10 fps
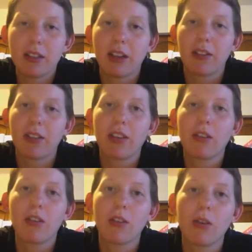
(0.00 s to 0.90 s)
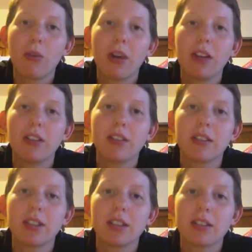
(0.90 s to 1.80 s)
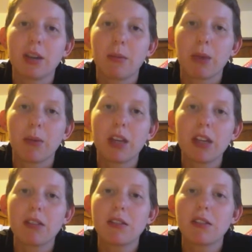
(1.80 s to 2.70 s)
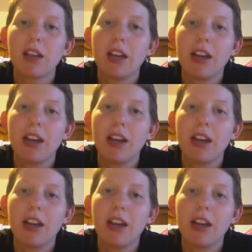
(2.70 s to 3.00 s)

everything will go well in the next coming weeks.